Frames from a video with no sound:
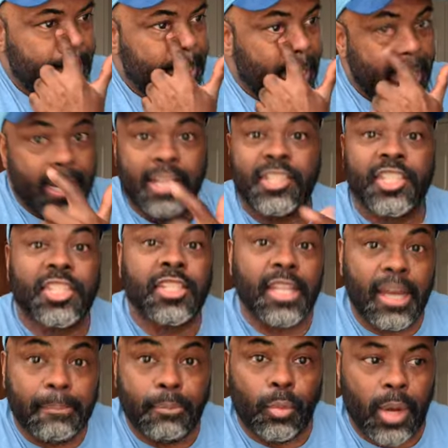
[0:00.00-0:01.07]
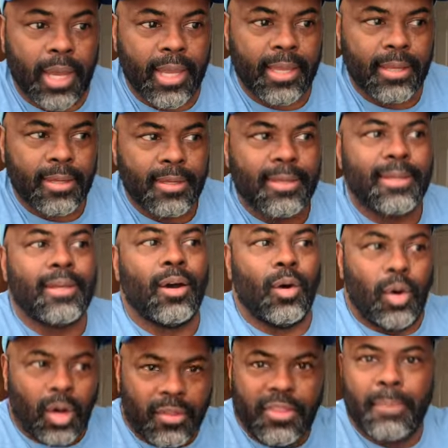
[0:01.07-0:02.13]
and at Subway
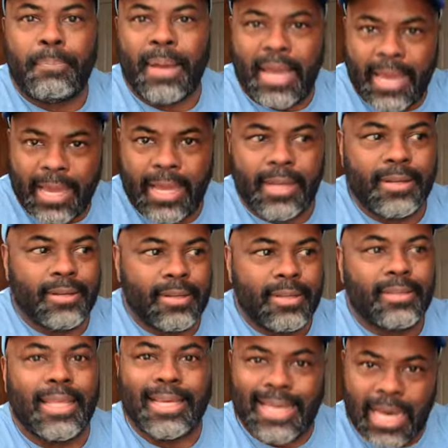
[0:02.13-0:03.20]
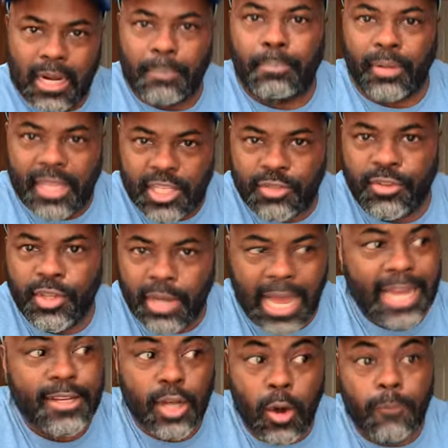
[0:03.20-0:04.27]
on the pad, they got a place for you.
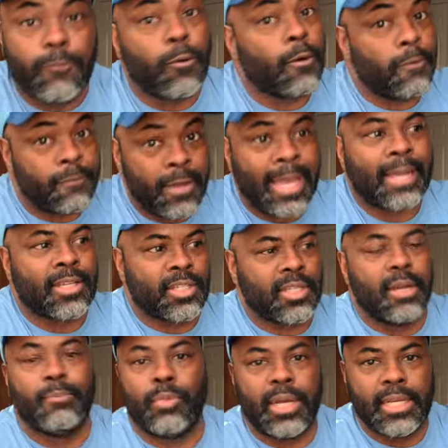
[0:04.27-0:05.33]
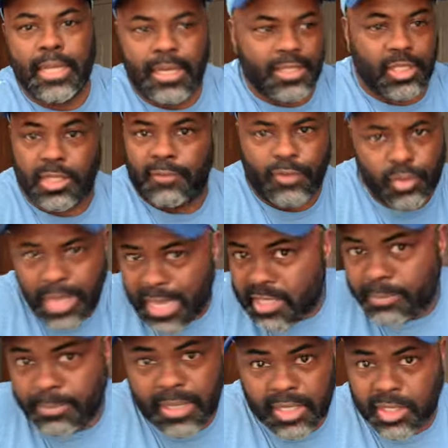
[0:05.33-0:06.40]
I know for a fact Subway does this. If you guys
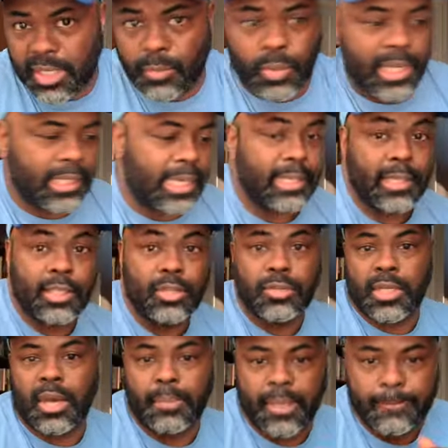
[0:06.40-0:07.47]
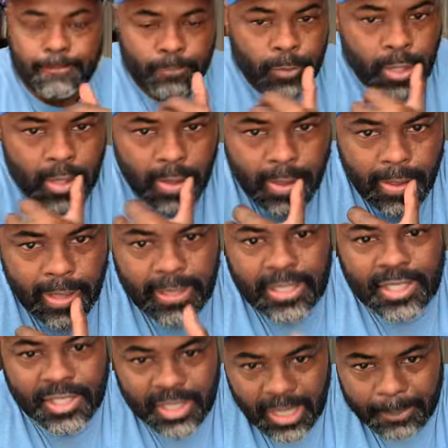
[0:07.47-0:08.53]
have been to Subway lately, you tell me.
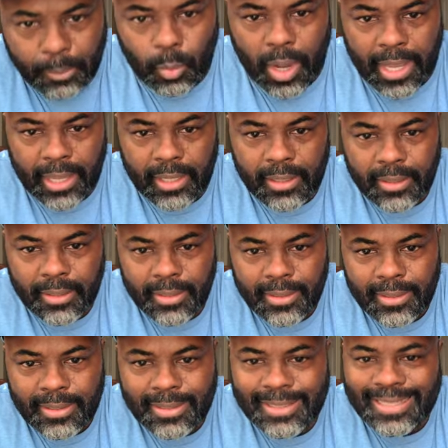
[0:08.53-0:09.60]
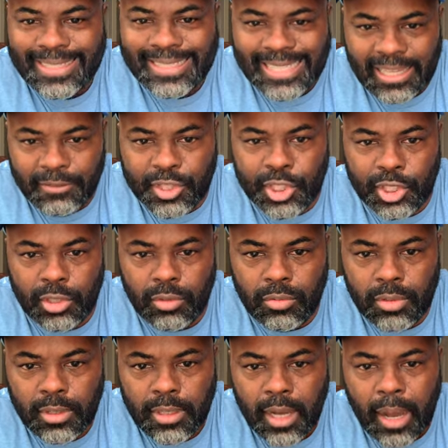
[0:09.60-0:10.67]
Subway gives
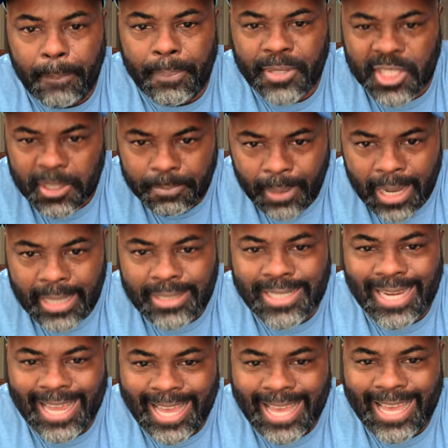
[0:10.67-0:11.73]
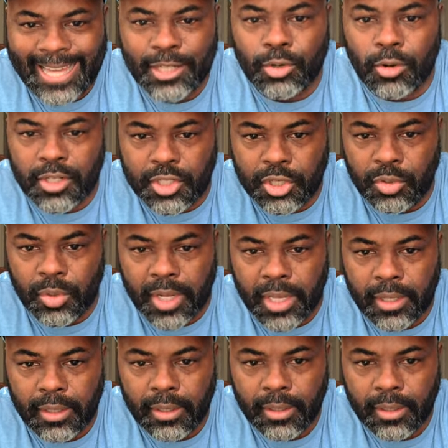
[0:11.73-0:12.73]
you a spot to add gratuity,